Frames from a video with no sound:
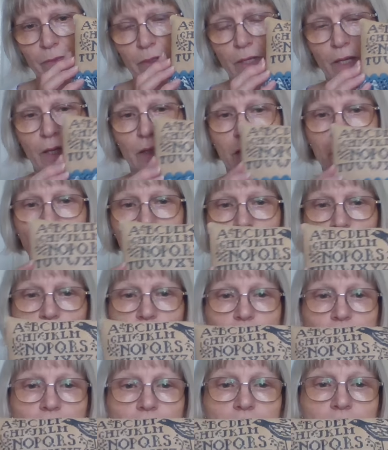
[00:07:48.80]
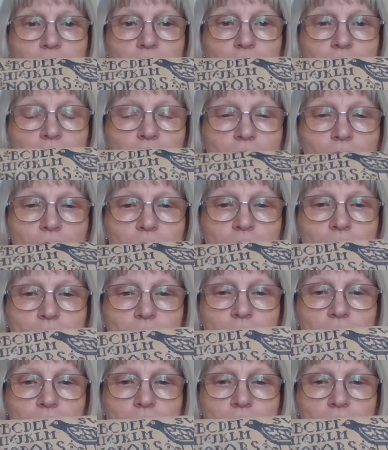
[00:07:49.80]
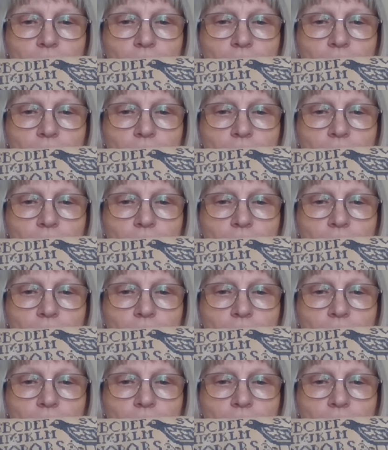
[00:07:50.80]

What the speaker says: And then I've just added this